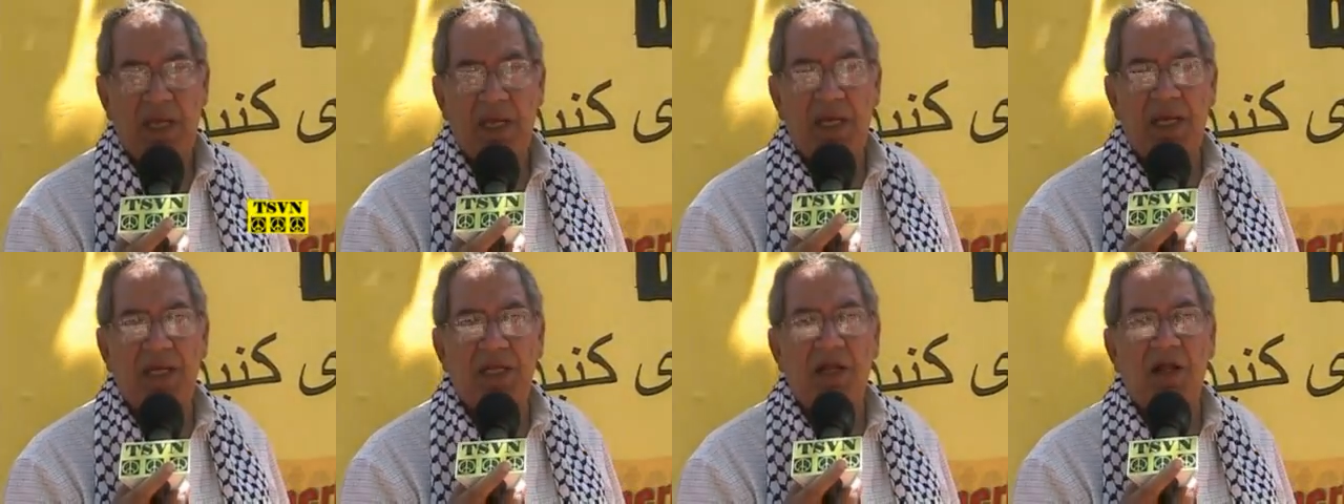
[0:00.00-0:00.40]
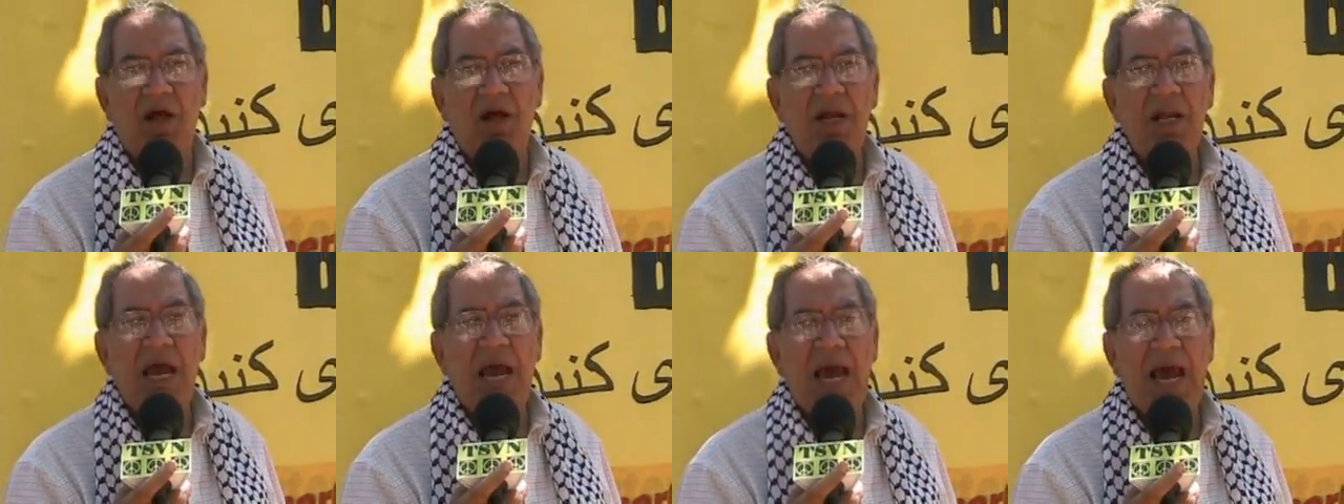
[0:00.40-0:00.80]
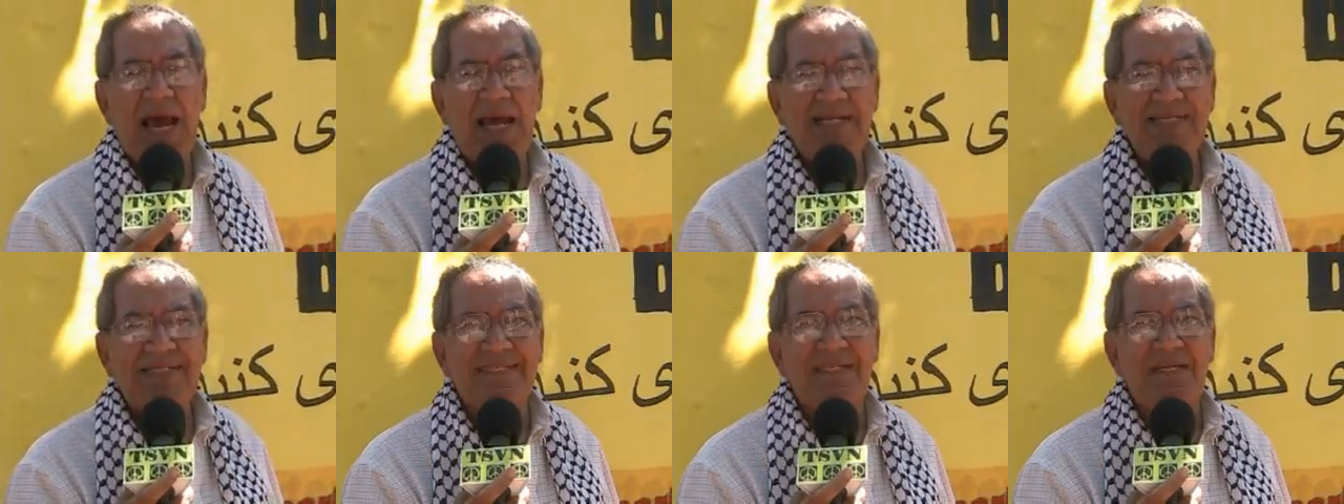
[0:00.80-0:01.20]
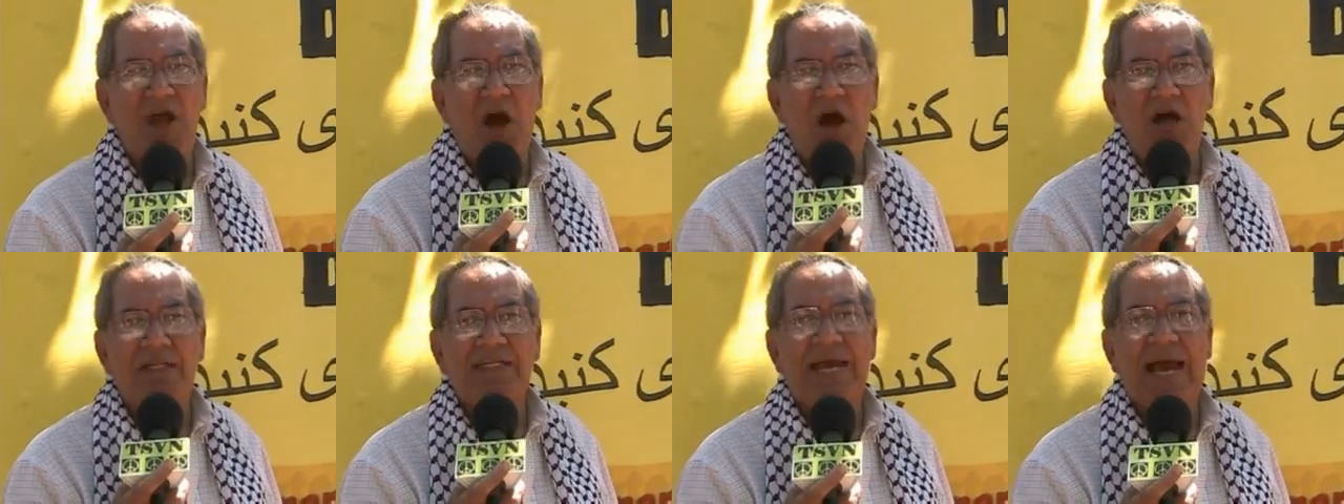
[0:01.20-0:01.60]
Iran has
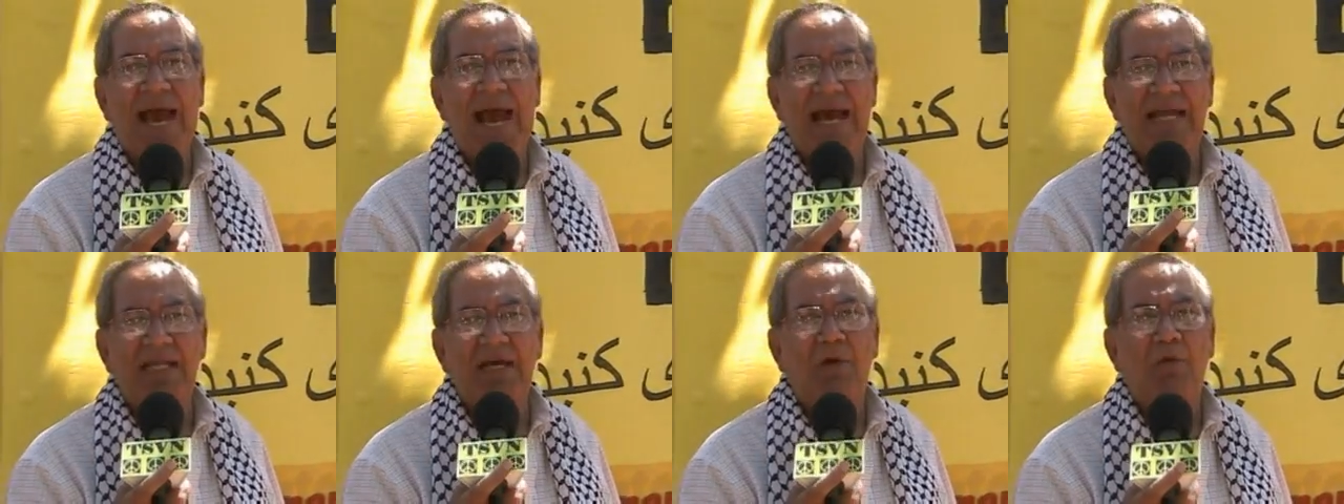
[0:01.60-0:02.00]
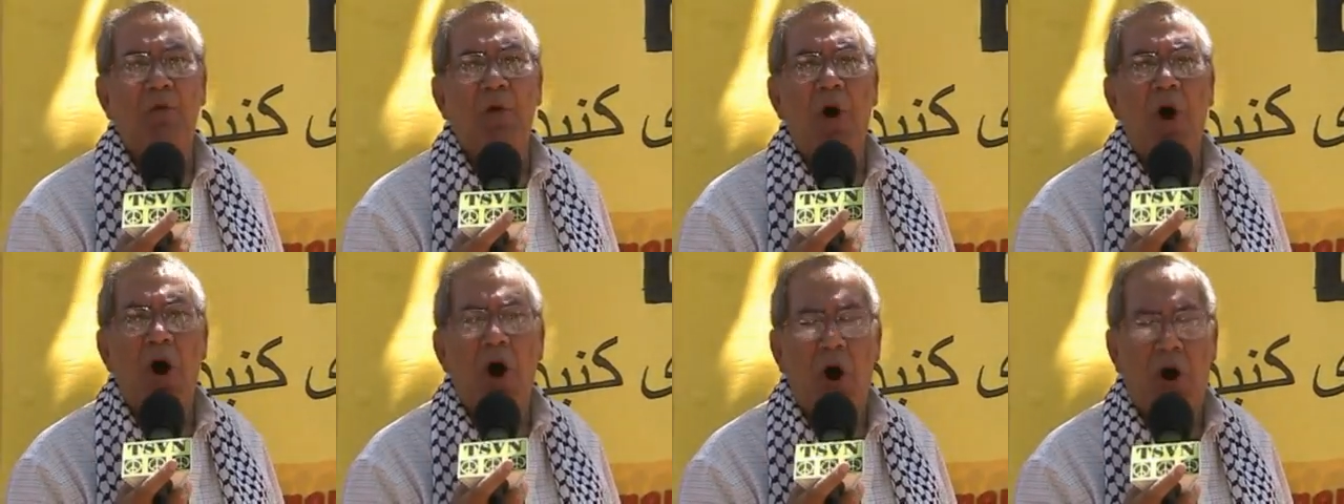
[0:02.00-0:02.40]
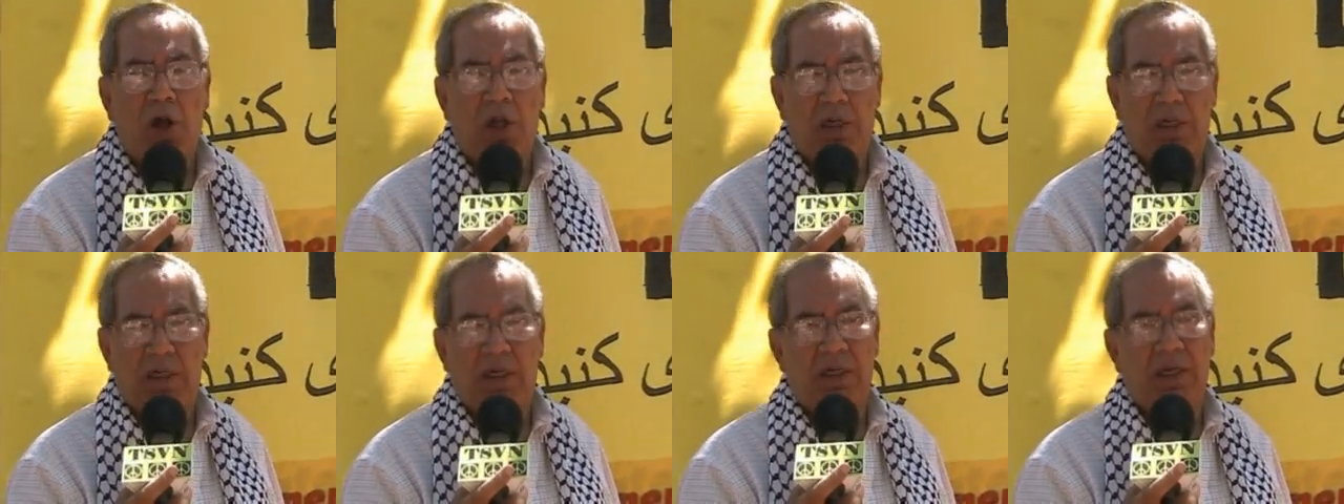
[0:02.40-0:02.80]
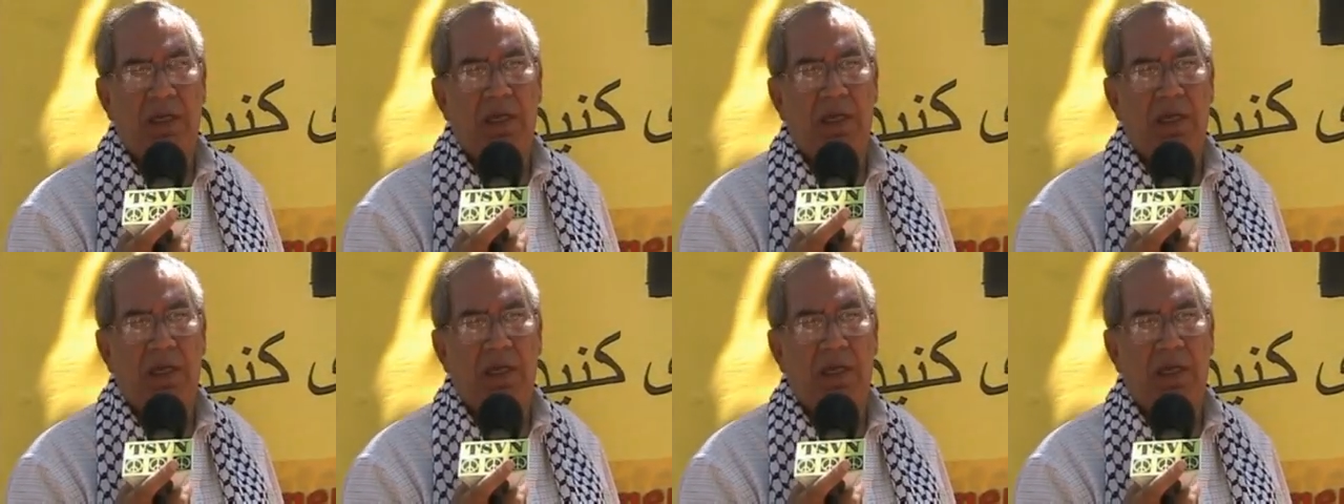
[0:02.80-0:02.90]
not had a war.